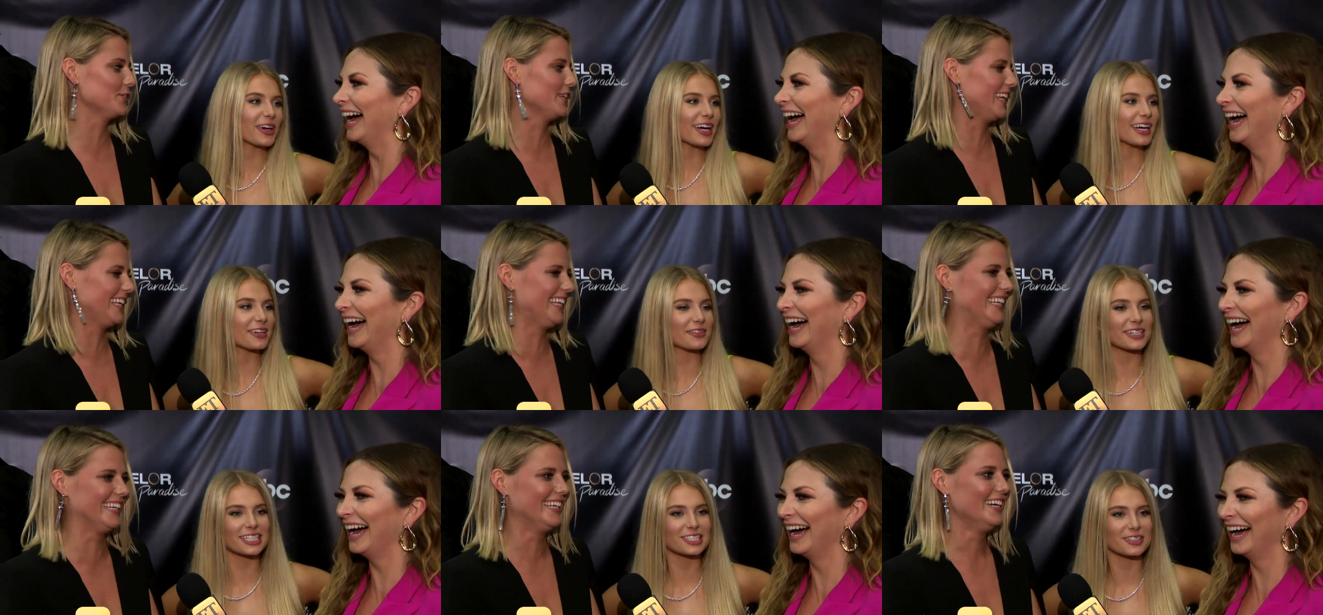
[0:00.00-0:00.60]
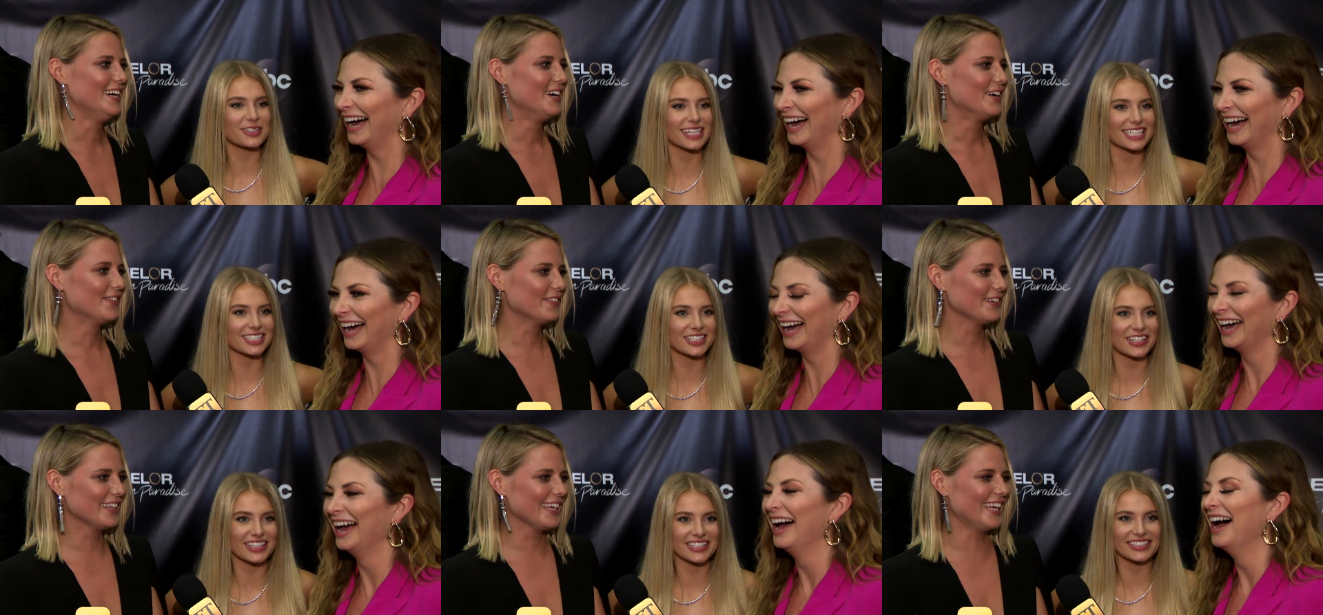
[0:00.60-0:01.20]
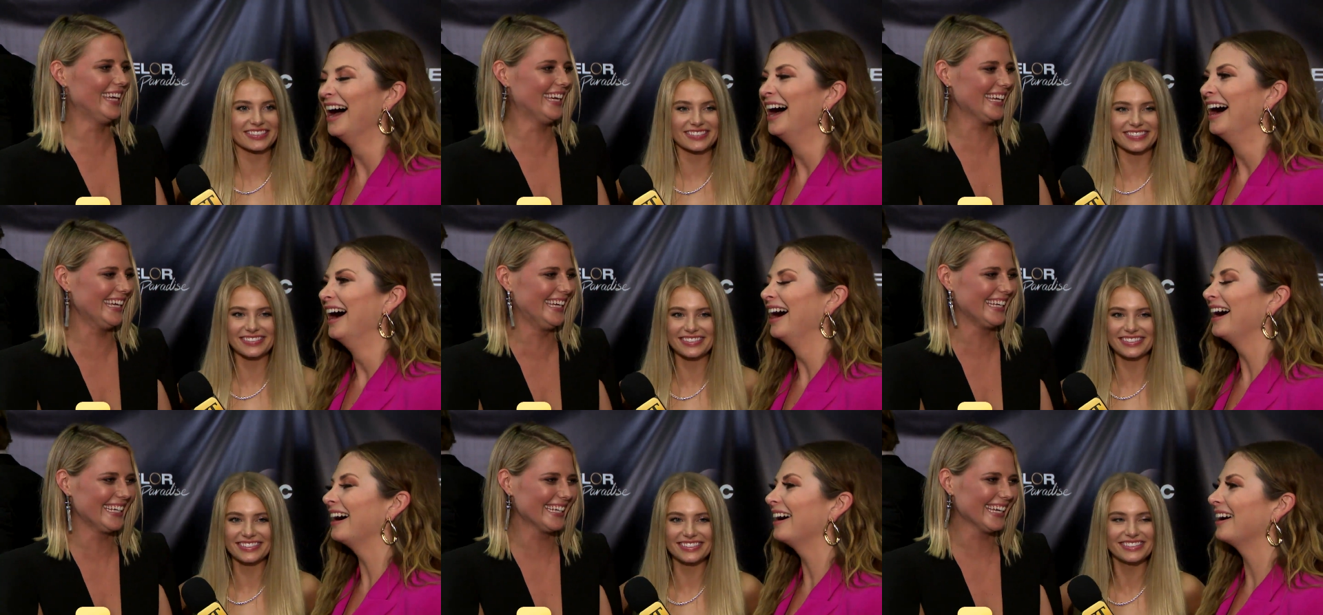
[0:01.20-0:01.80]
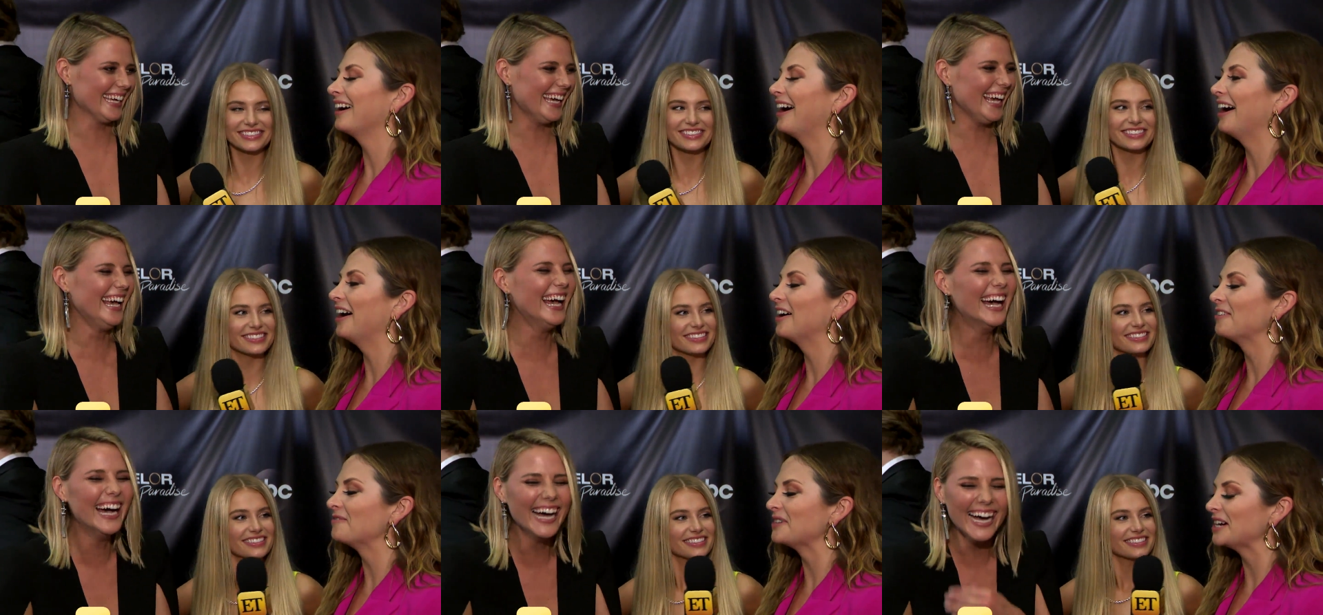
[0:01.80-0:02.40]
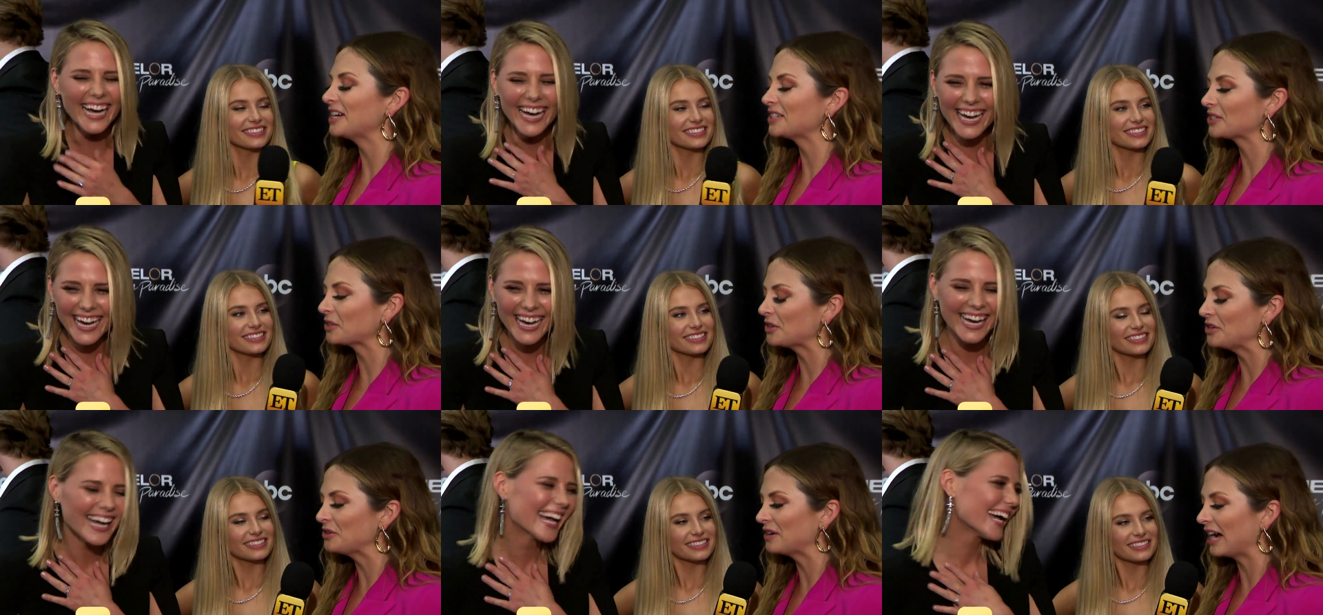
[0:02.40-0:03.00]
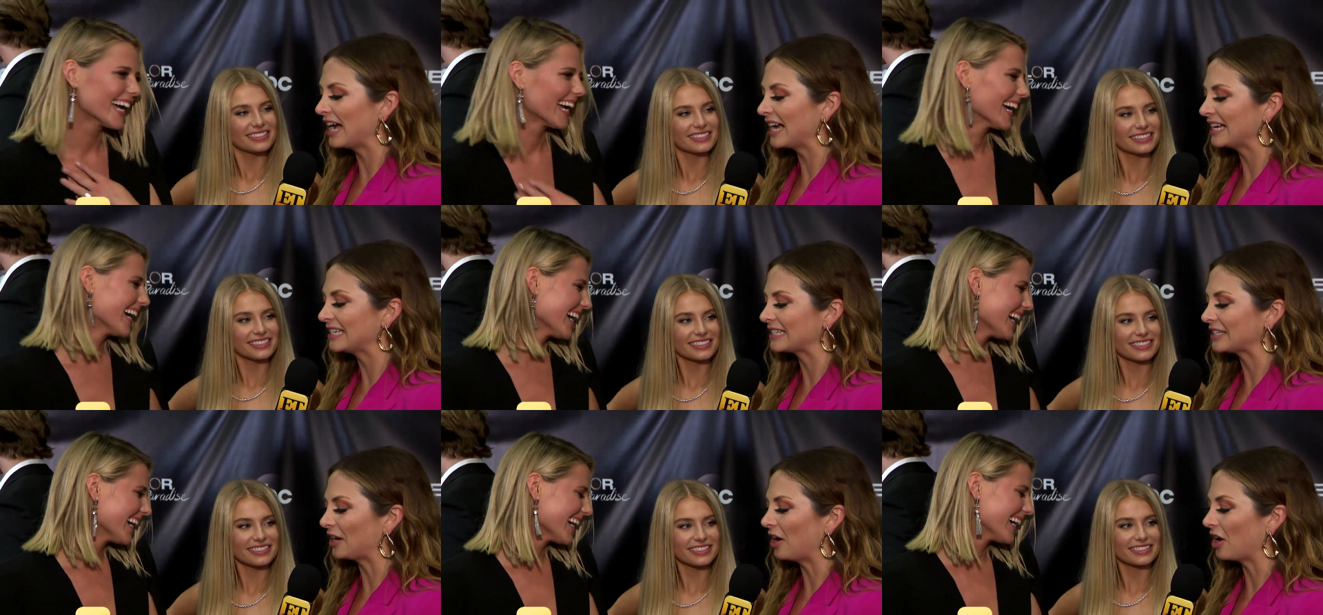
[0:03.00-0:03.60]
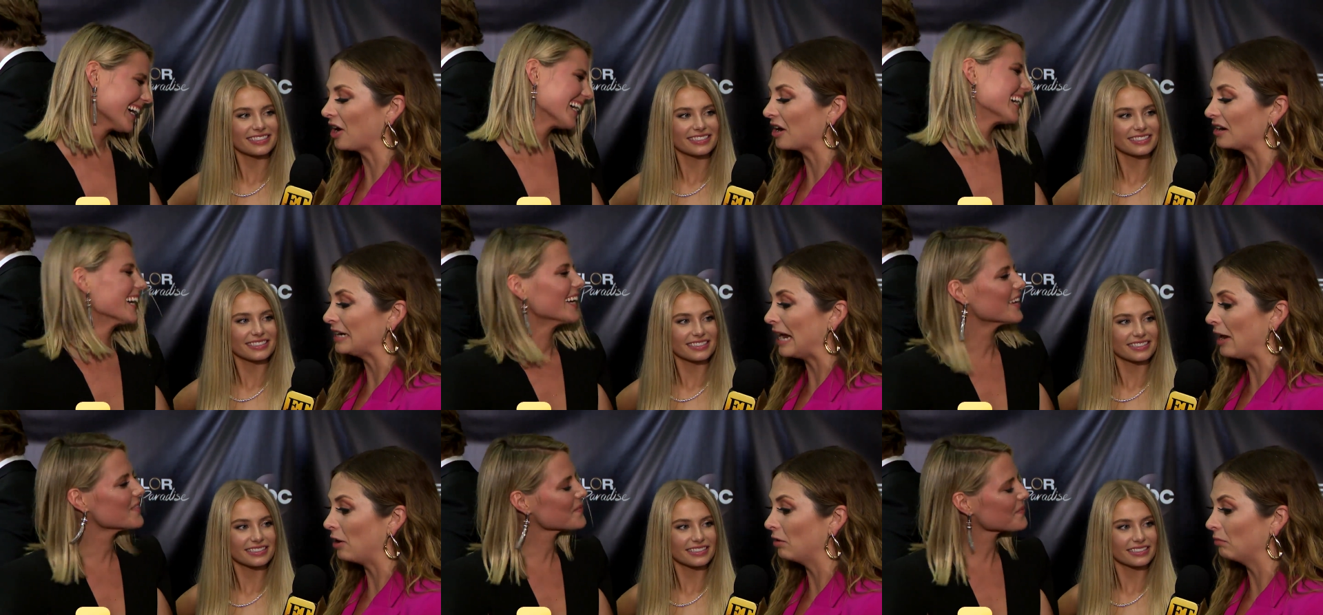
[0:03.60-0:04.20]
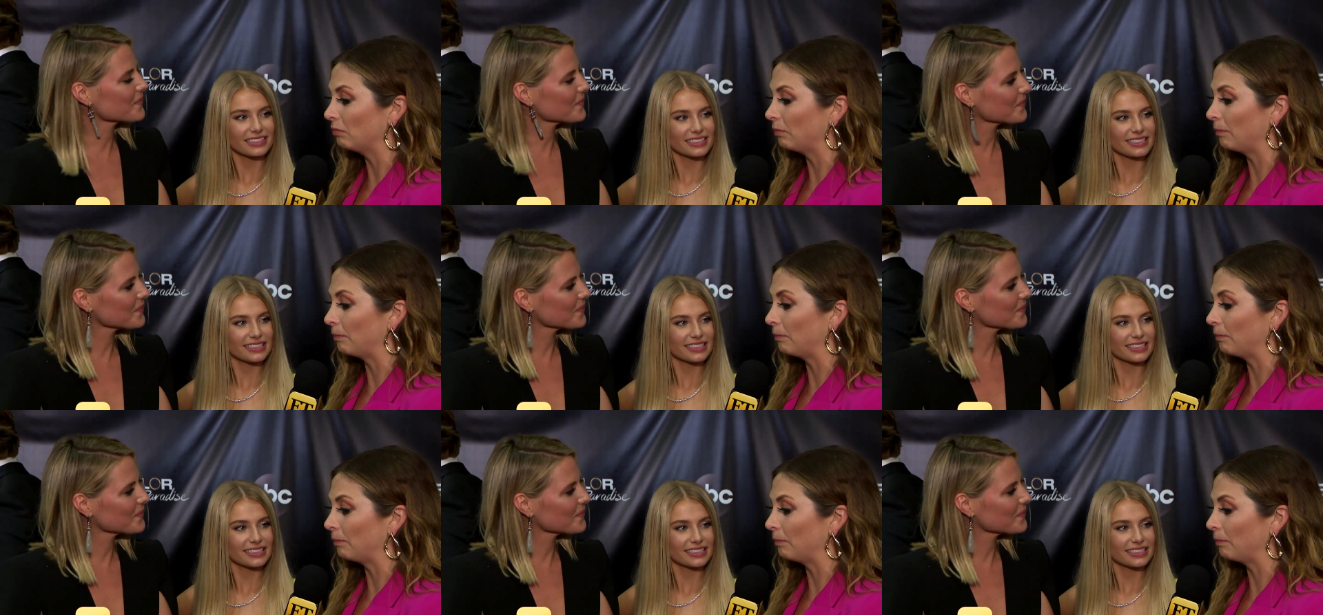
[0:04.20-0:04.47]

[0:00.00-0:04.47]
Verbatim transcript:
Speaker 1: do that. I don't do that really. Um,
Speaker 2: so you guys are now